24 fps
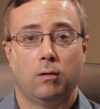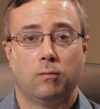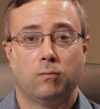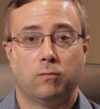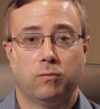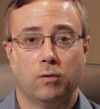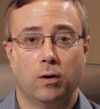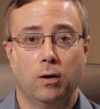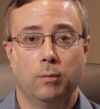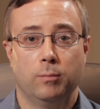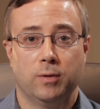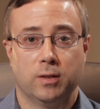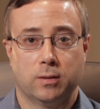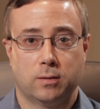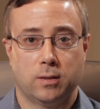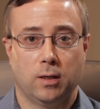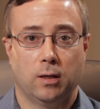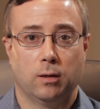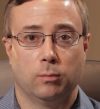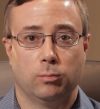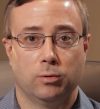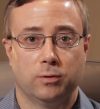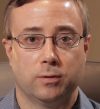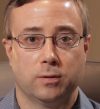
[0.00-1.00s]
from this
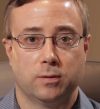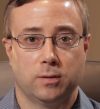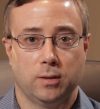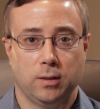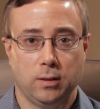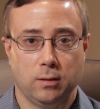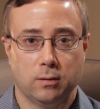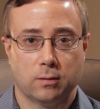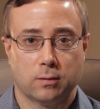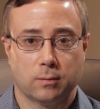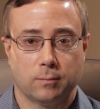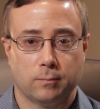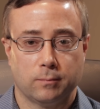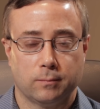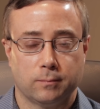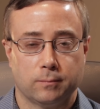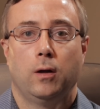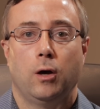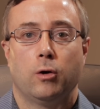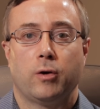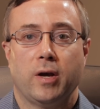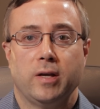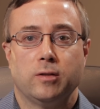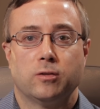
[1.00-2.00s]
terrible disease.
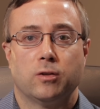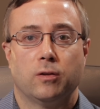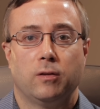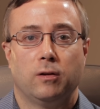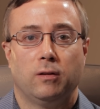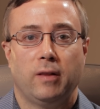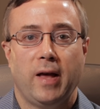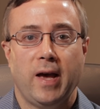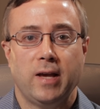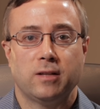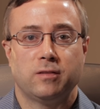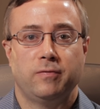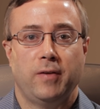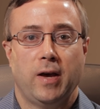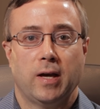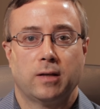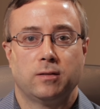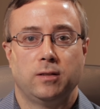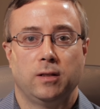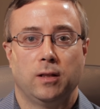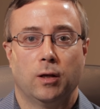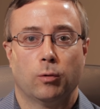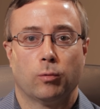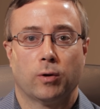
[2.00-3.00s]
Okay, so the last
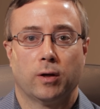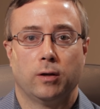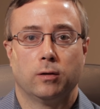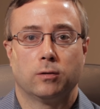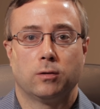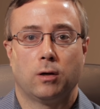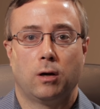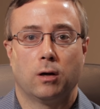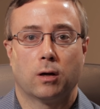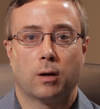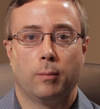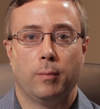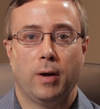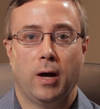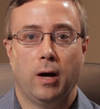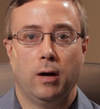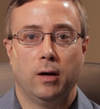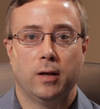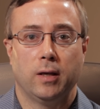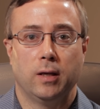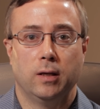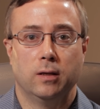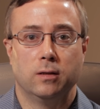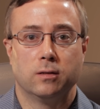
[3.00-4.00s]
vaccine that we're going to talk
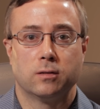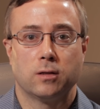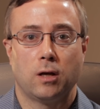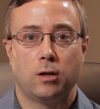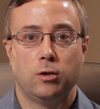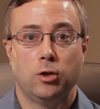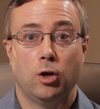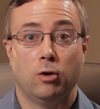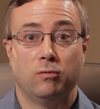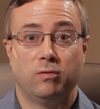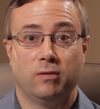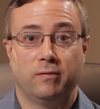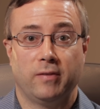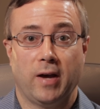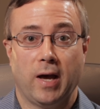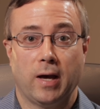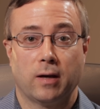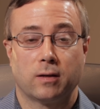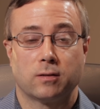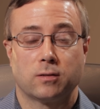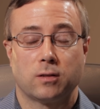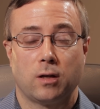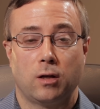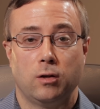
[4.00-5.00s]
about is
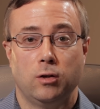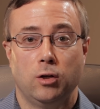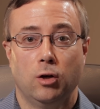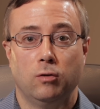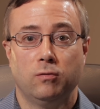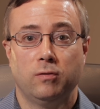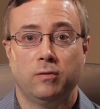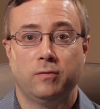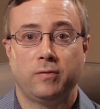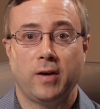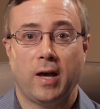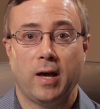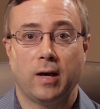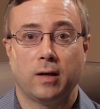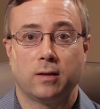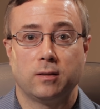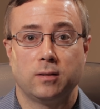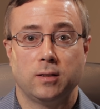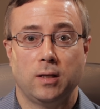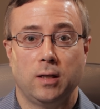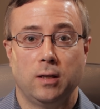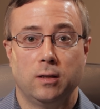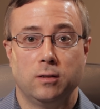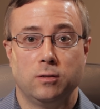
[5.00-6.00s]
Novavax.
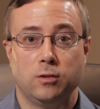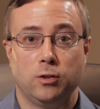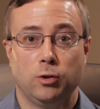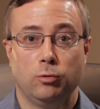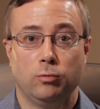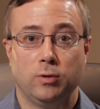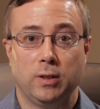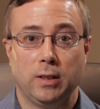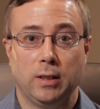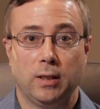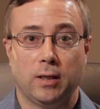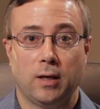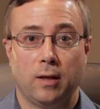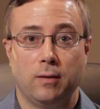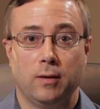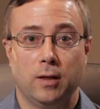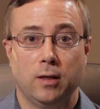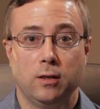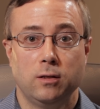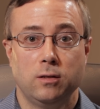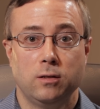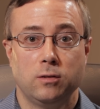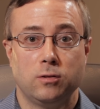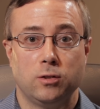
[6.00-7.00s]
Novavax is unique in that
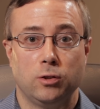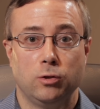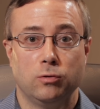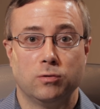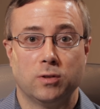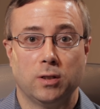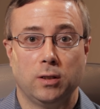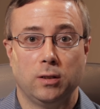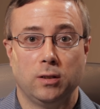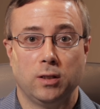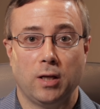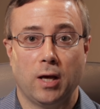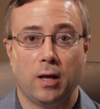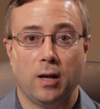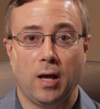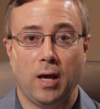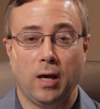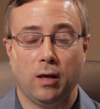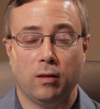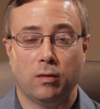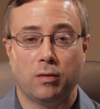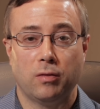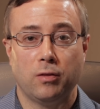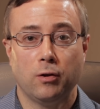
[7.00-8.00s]
it is using yet
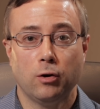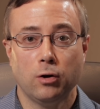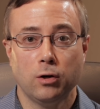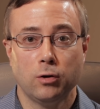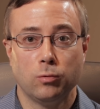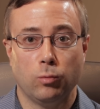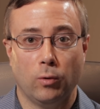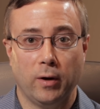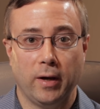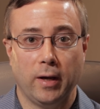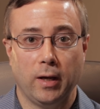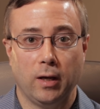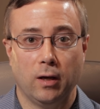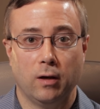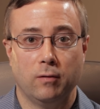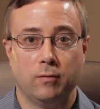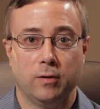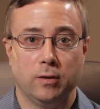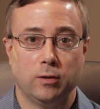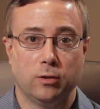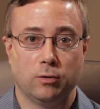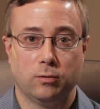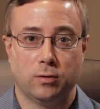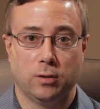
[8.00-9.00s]
a third way of
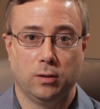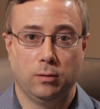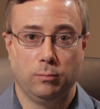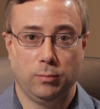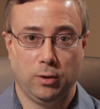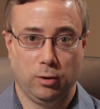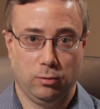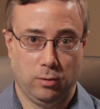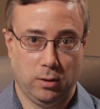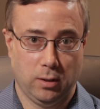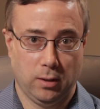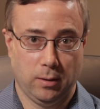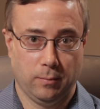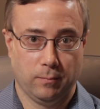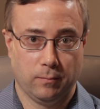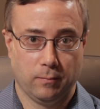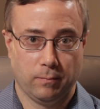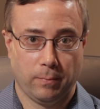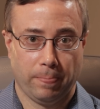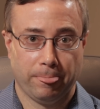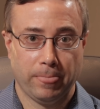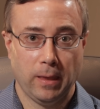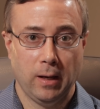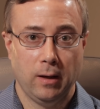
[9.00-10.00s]
inducing immunity.
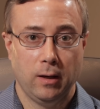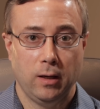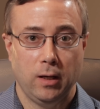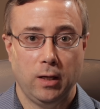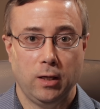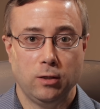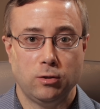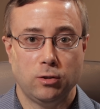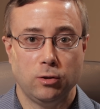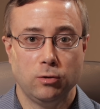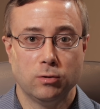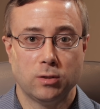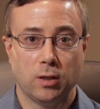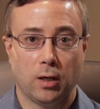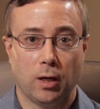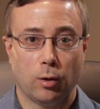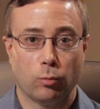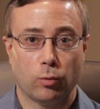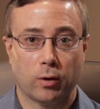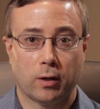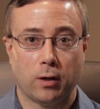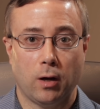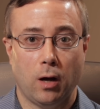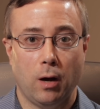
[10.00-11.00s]
It's using a
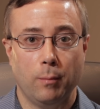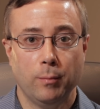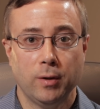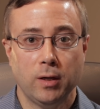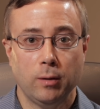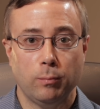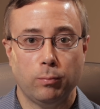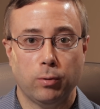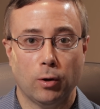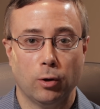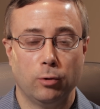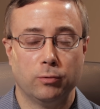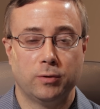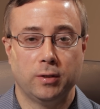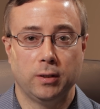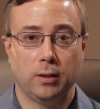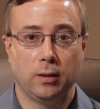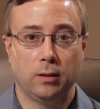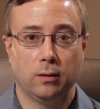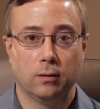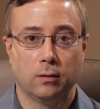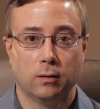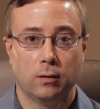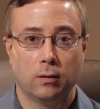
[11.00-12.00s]
recombinant
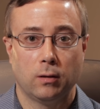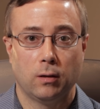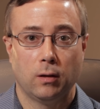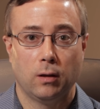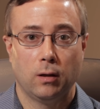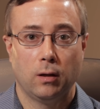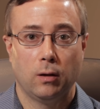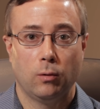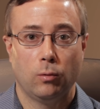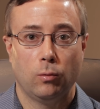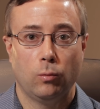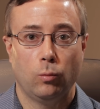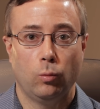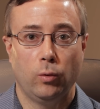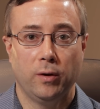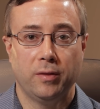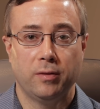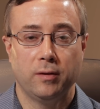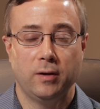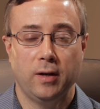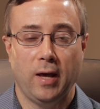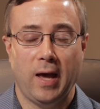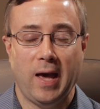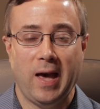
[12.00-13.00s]
protein
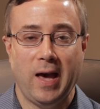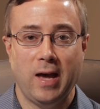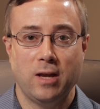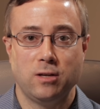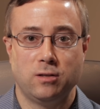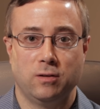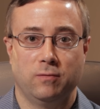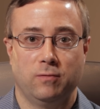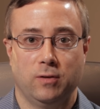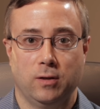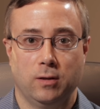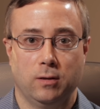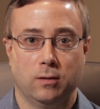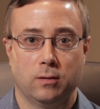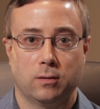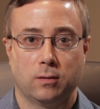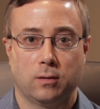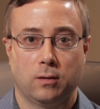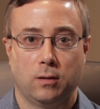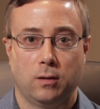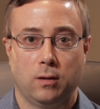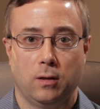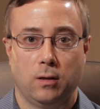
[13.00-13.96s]
with an adjuvant